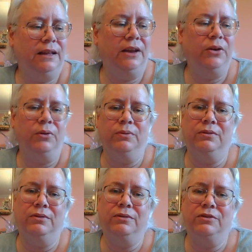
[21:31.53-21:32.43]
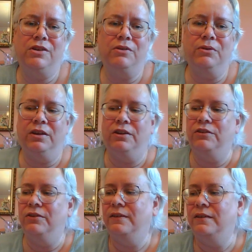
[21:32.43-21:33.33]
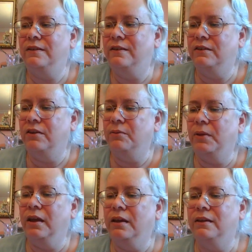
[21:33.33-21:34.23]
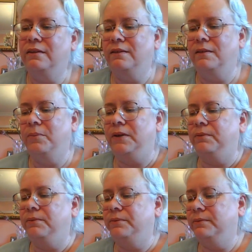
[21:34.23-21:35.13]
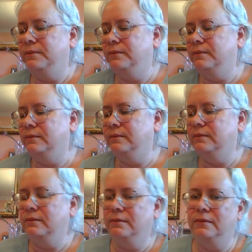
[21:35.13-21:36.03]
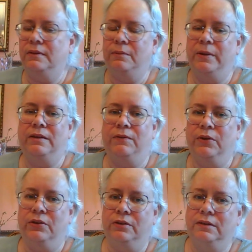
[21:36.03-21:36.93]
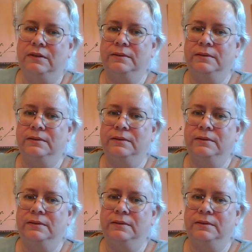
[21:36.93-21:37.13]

I don't generally choose to stitch on black because it's a bit difficult.